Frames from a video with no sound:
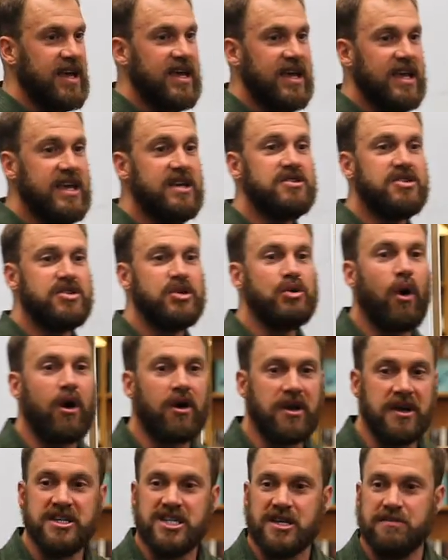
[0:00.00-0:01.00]
into our
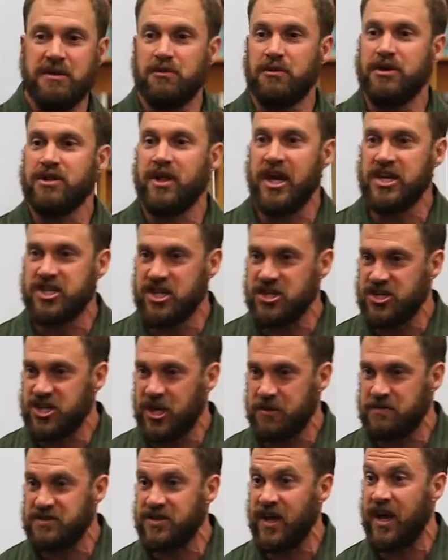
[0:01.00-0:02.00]
intimate
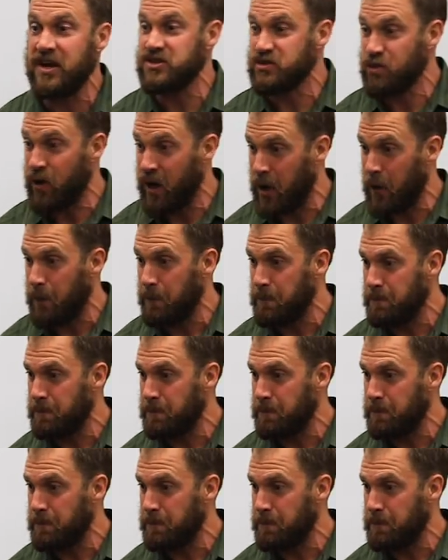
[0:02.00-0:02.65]
relationships as well.